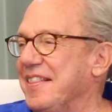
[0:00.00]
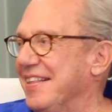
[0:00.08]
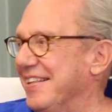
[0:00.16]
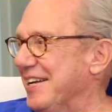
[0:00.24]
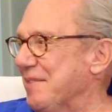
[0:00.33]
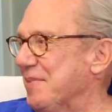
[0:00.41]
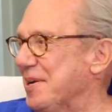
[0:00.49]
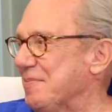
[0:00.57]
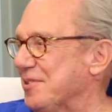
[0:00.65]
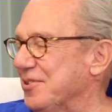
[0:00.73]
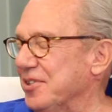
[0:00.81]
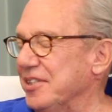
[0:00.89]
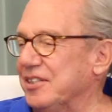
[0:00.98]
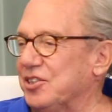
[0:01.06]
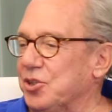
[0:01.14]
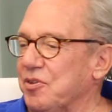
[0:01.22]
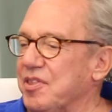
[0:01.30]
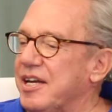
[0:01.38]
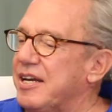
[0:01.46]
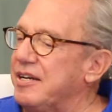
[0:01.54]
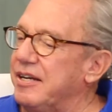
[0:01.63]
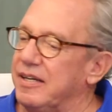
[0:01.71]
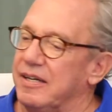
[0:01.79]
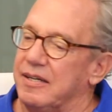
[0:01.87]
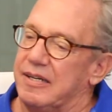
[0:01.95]
Yep, absolutely. And so
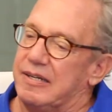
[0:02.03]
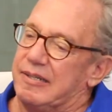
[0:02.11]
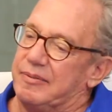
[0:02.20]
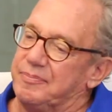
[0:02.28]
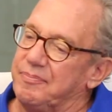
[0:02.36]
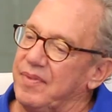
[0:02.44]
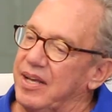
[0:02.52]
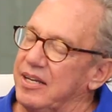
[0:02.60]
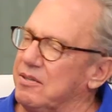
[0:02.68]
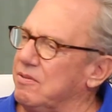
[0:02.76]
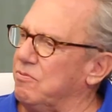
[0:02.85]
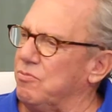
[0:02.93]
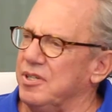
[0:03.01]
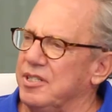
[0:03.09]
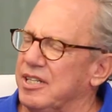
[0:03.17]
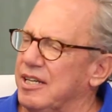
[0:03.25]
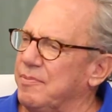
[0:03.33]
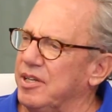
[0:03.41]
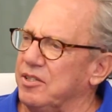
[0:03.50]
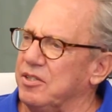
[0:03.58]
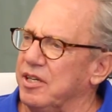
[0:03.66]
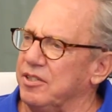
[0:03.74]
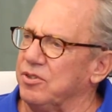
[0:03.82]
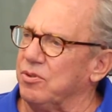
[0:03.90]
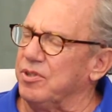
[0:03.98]
then one time I
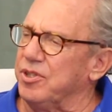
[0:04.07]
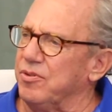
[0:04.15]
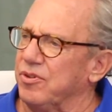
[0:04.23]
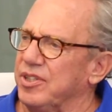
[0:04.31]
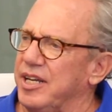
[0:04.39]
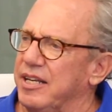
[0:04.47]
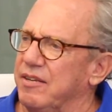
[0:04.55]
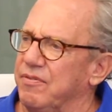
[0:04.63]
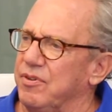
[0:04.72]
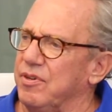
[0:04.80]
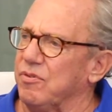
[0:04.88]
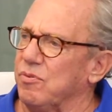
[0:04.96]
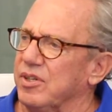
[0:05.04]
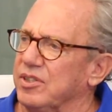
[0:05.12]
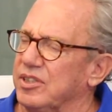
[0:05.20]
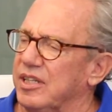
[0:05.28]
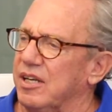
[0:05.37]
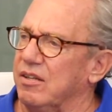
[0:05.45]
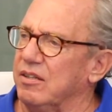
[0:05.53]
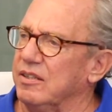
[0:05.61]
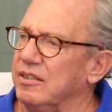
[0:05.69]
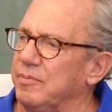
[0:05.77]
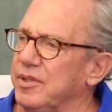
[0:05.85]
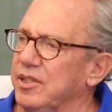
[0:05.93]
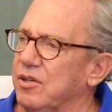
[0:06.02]
told the owner, "Hey, if you ever want to sell,
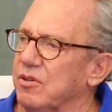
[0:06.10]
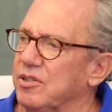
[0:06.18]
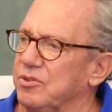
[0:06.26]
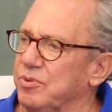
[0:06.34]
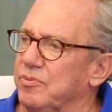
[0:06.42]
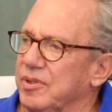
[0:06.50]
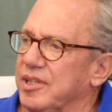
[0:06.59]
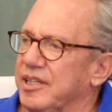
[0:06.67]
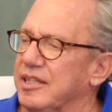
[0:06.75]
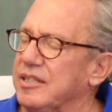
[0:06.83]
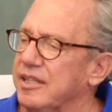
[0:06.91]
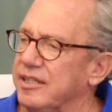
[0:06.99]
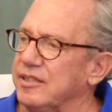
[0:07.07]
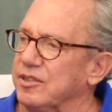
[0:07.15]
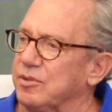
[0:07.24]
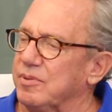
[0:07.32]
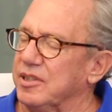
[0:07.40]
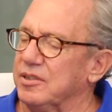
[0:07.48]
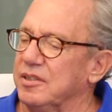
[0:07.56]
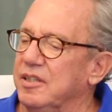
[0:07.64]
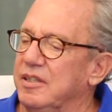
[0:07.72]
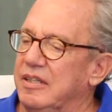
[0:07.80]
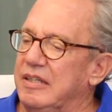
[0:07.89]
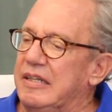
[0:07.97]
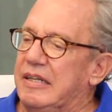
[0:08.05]
let me know, because we really like this place."
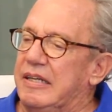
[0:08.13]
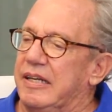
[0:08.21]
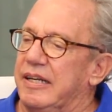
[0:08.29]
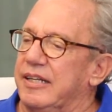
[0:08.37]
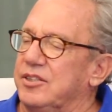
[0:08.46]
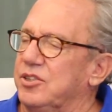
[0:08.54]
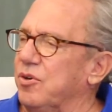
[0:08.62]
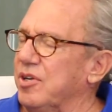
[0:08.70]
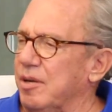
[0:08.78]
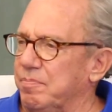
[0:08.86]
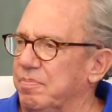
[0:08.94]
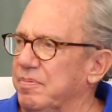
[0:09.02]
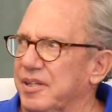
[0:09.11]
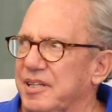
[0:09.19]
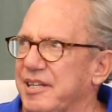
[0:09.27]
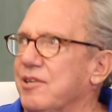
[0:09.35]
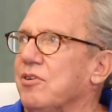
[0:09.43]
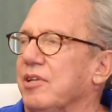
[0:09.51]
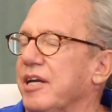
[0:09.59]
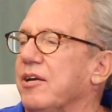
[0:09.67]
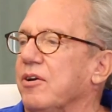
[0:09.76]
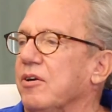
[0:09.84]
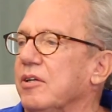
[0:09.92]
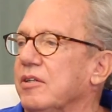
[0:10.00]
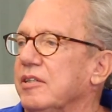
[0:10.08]
And so a year
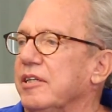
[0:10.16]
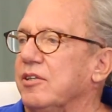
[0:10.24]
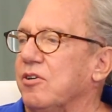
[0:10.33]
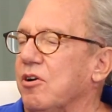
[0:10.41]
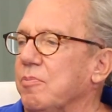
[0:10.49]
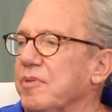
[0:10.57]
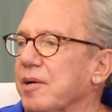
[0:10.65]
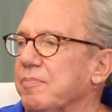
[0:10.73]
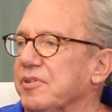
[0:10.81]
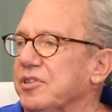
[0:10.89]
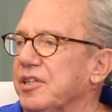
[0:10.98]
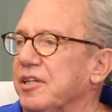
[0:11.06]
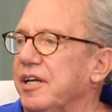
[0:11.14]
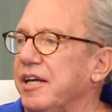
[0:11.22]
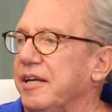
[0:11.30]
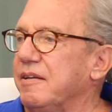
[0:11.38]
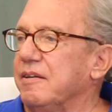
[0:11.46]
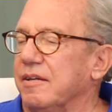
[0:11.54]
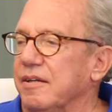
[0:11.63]
later, he called me up and said, "Hey,